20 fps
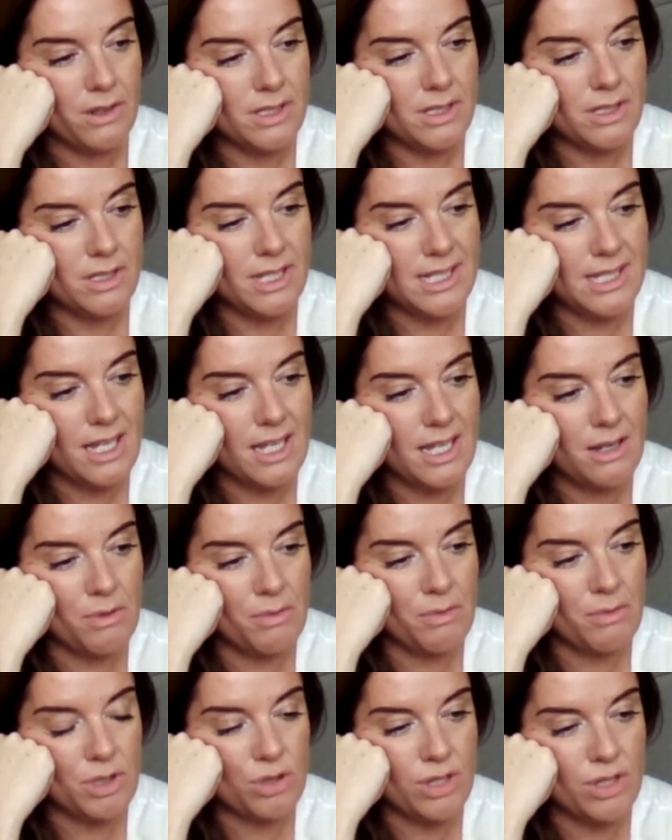
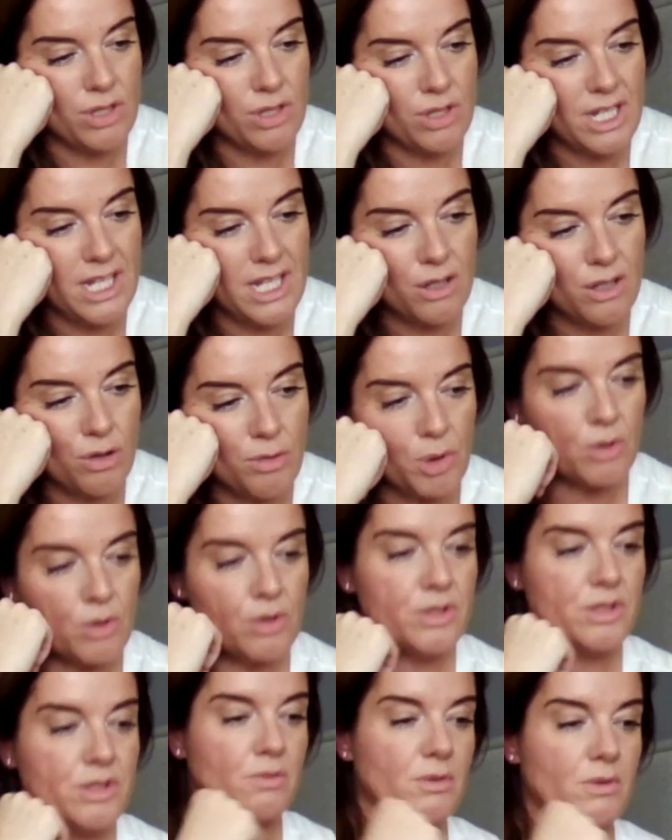we were doing hero
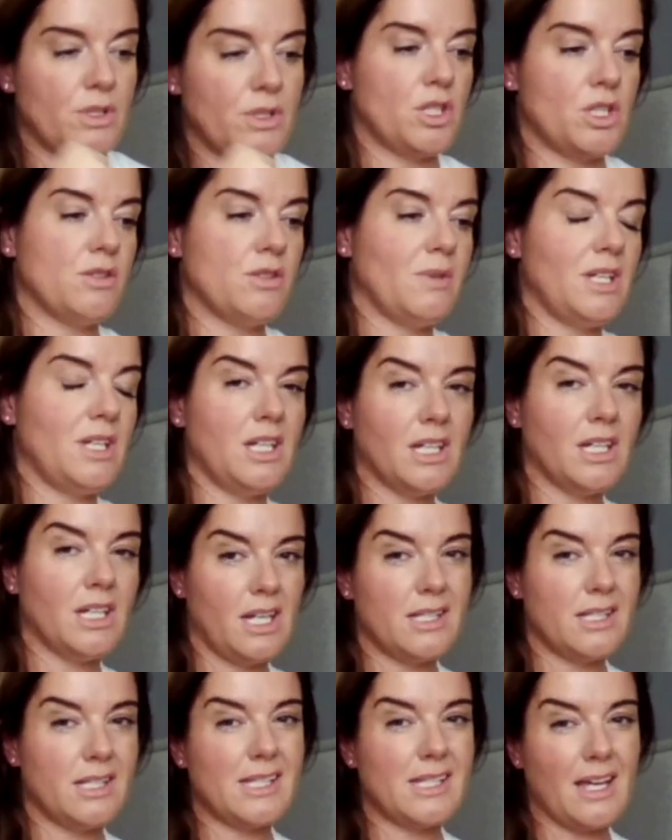pose, which is where you're
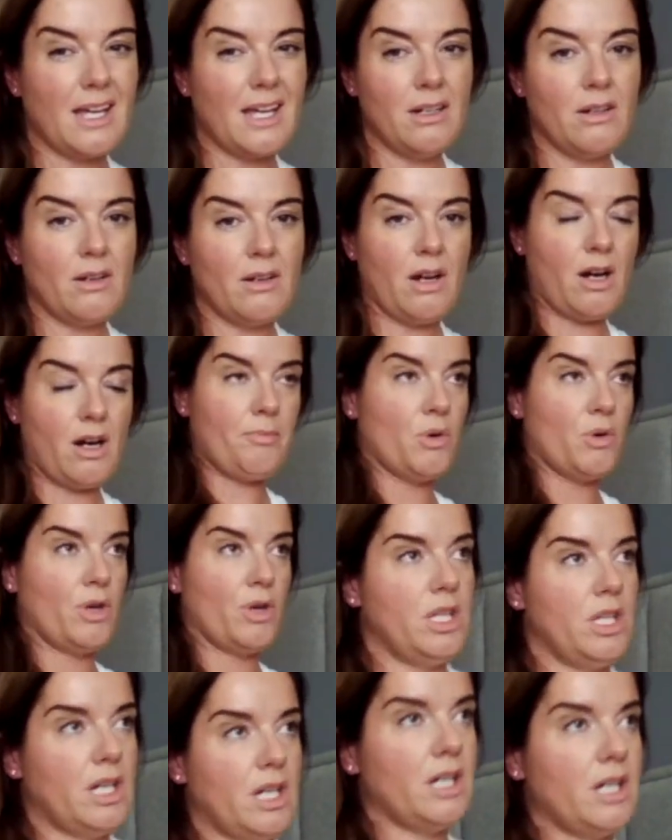kind of sitting up
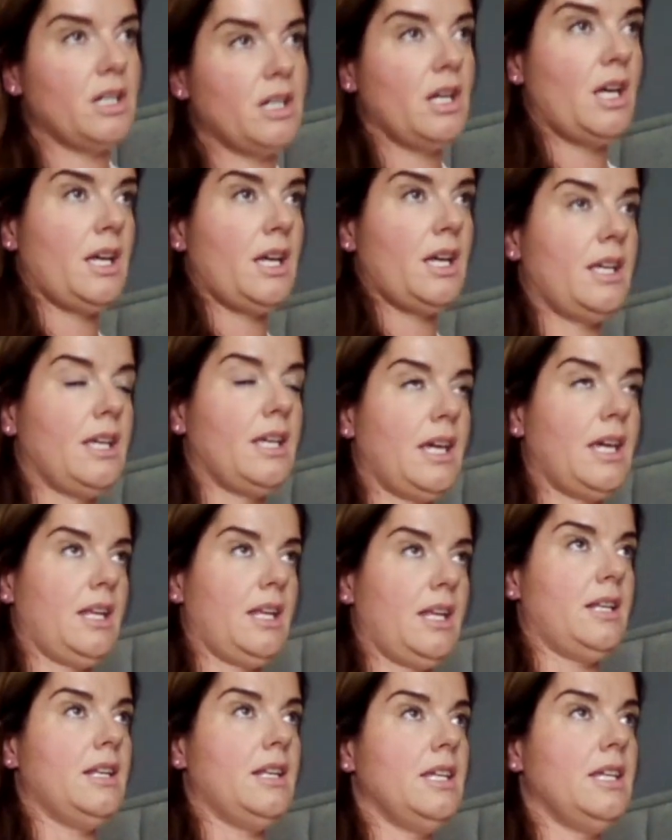on your
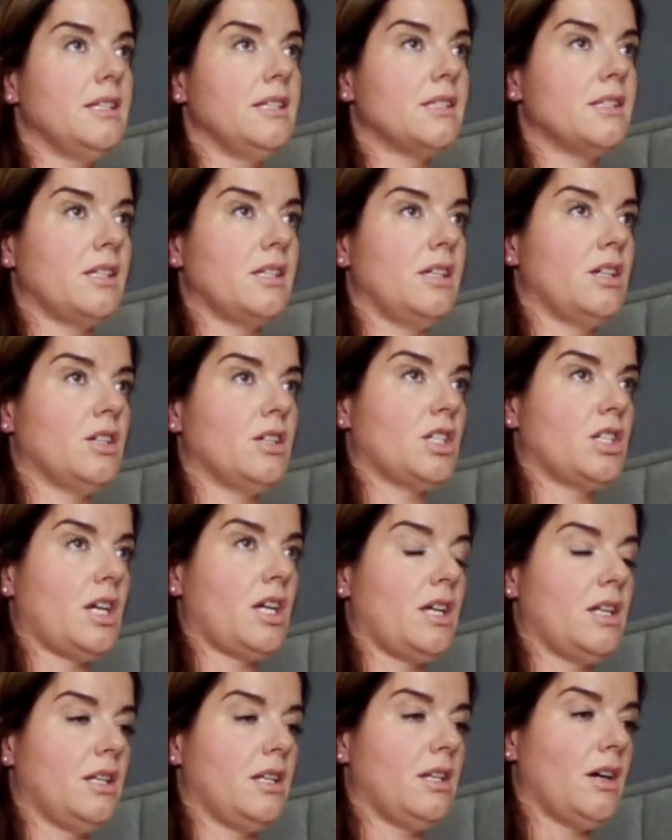knees. So you're
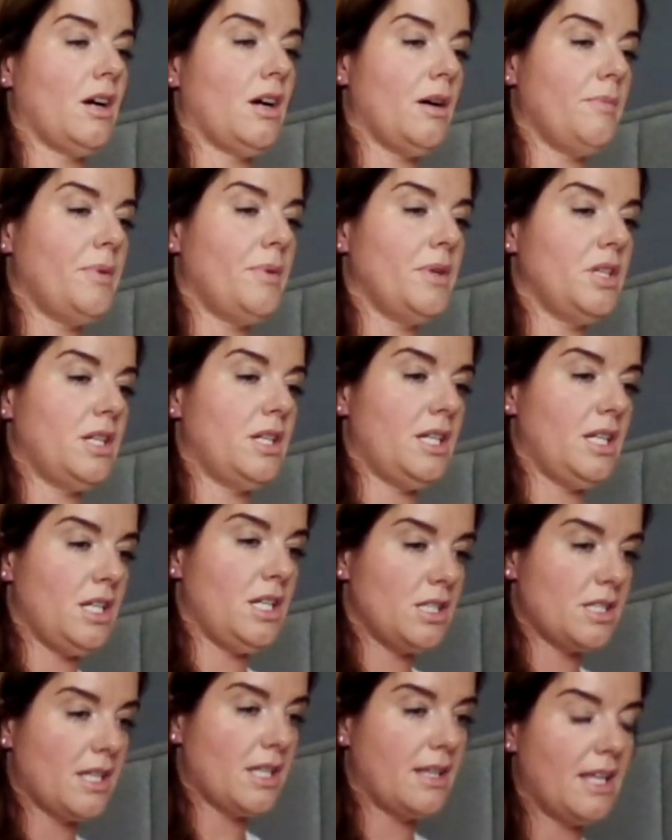sitting up on your knees,
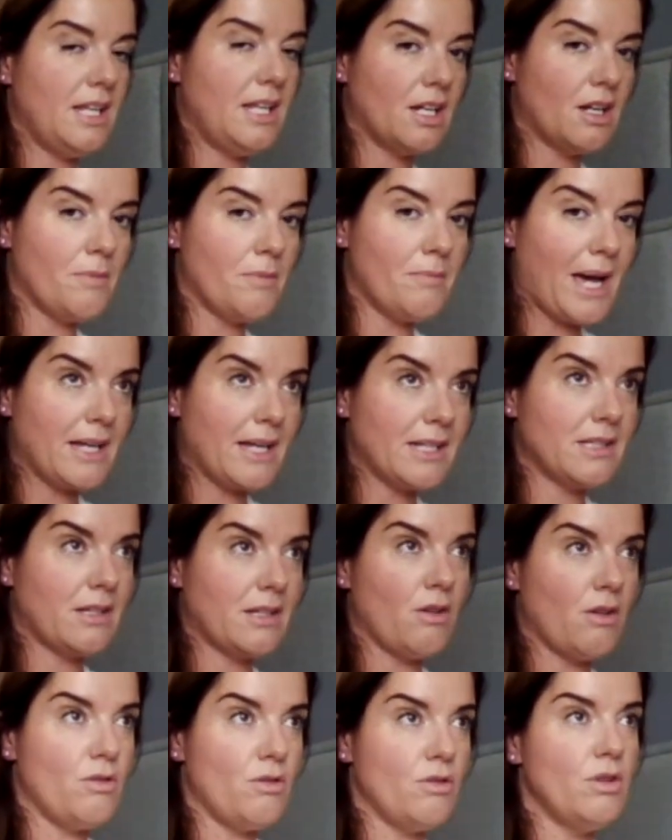and then you come back
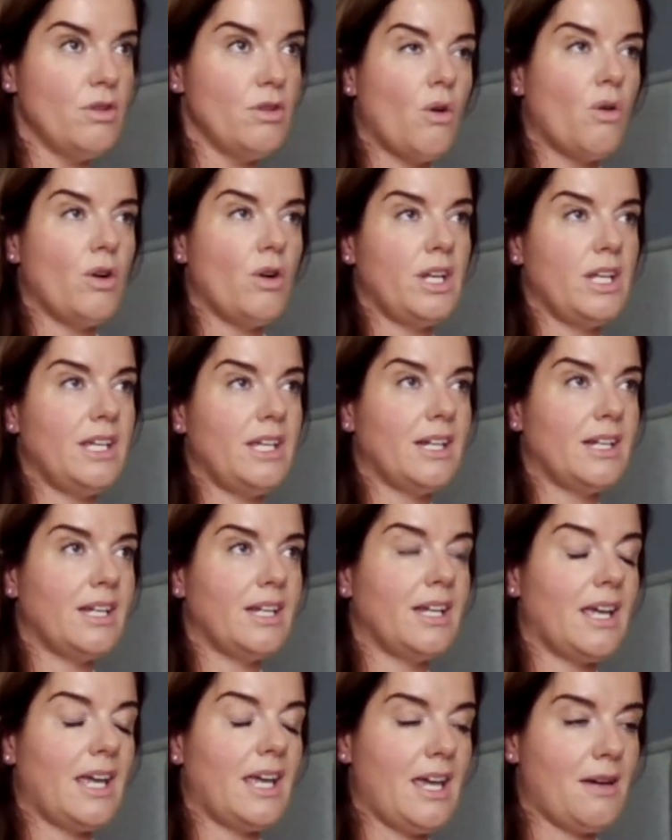down onto your
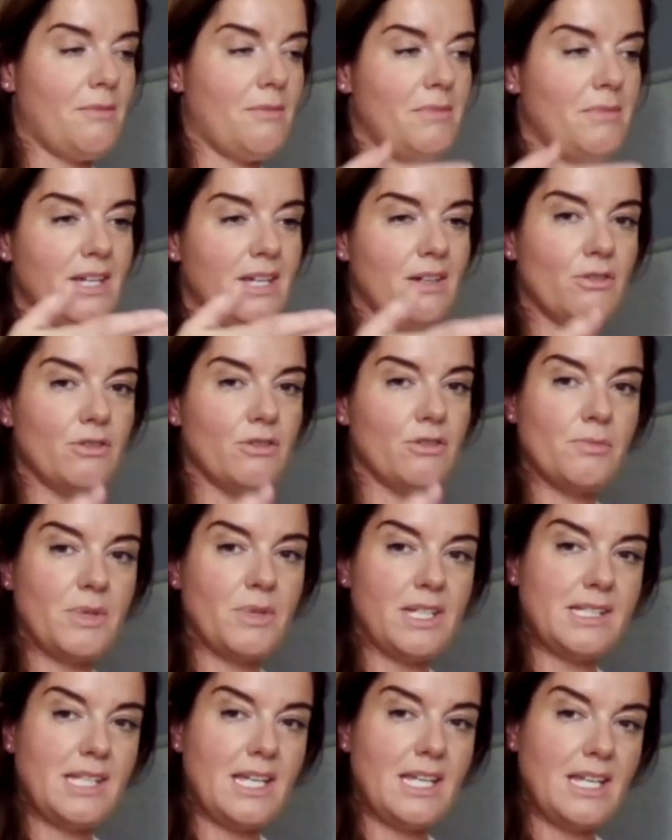heels, but
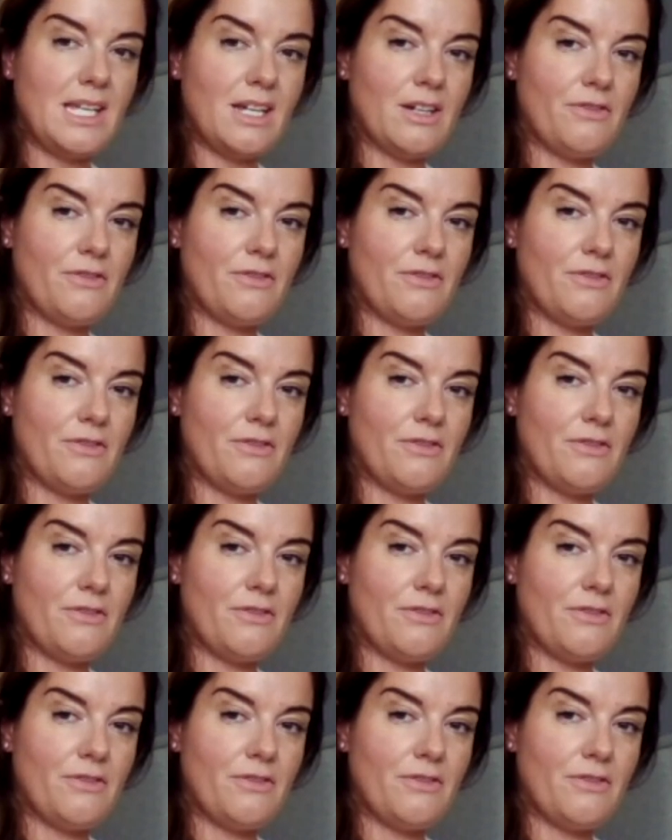you take your